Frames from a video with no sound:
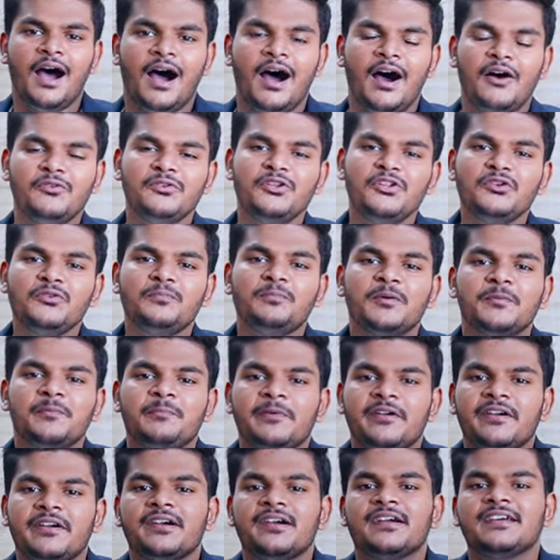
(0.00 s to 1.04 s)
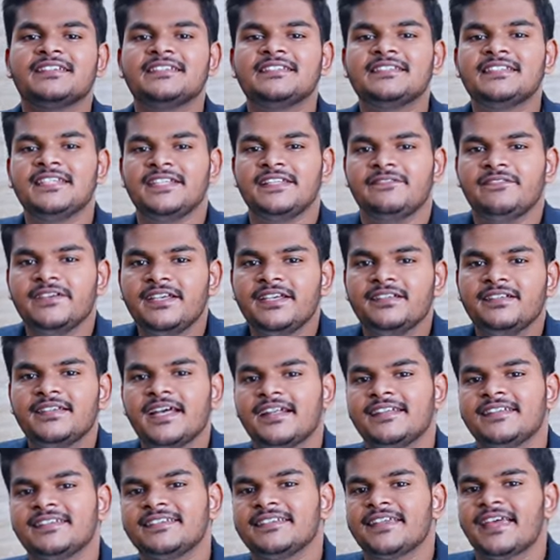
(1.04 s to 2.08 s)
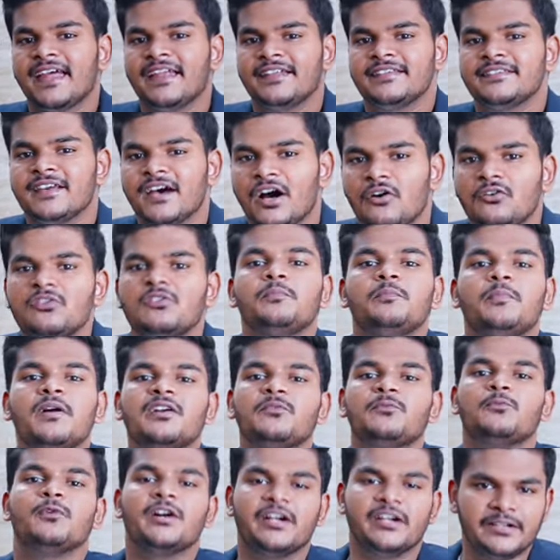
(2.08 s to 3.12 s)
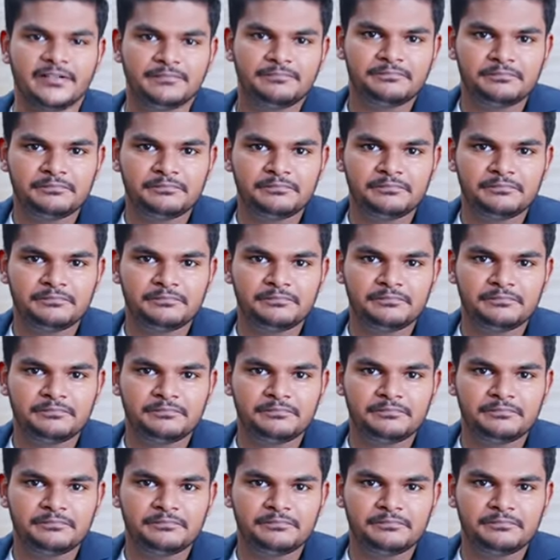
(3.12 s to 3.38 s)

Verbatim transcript: How do you prepare a CV that stands out? Part one.